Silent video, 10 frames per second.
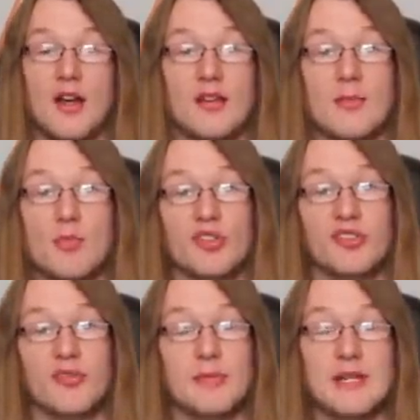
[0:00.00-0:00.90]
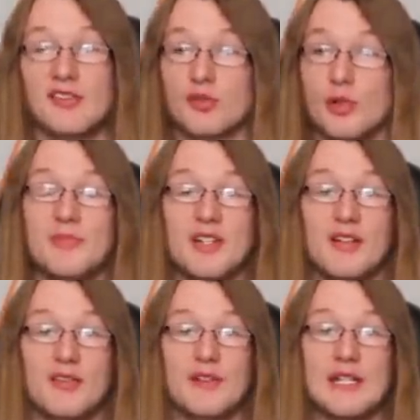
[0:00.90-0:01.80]
in the months of me scripting
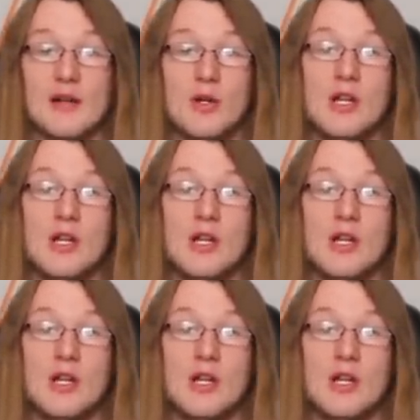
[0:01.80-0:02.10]
this video,